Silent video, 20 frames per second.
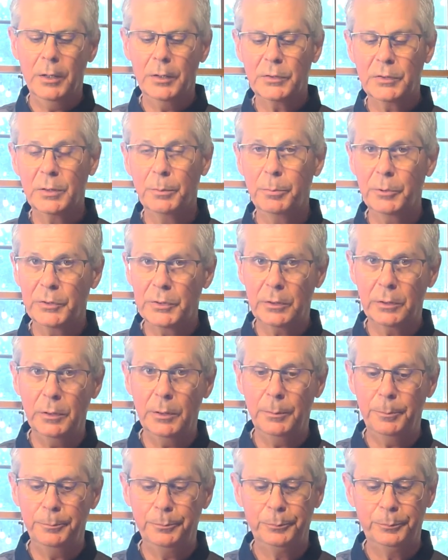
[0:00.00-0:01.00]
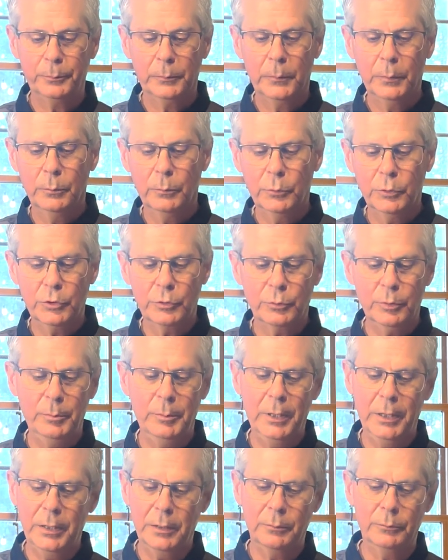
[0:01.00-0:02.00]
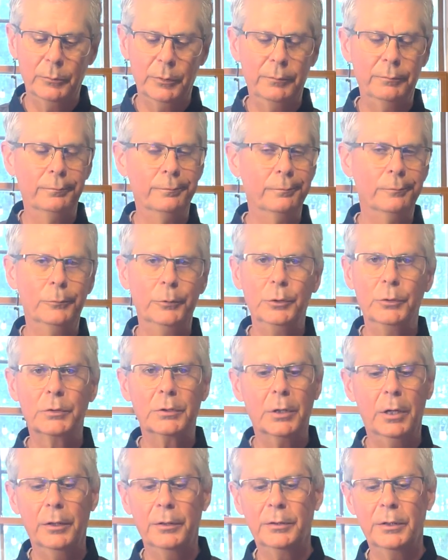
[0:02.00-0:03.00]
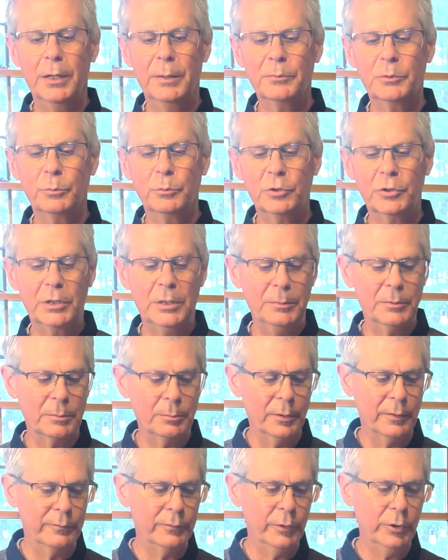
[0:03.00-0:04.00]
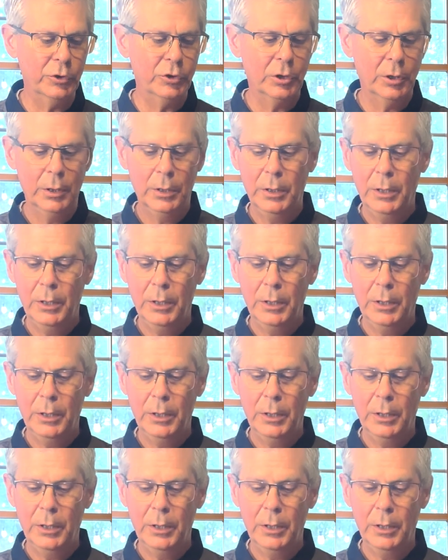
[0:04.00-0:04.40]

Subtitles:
Simple syrup, which we make and we use it all the time, so we just keep some in the fridge.